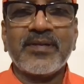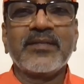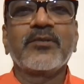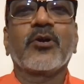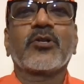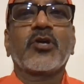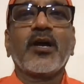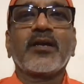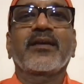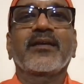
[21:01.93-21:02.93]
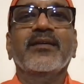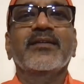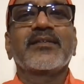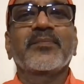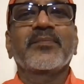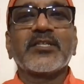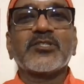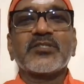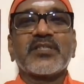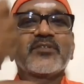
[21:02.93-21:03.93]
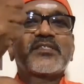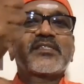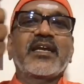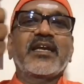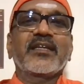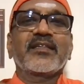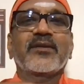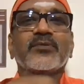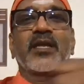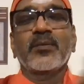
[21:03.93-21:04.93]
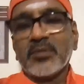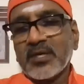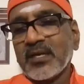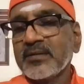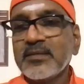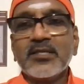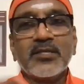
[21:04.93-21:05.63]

when you're talking. Imagine someone standing there with an umbrella.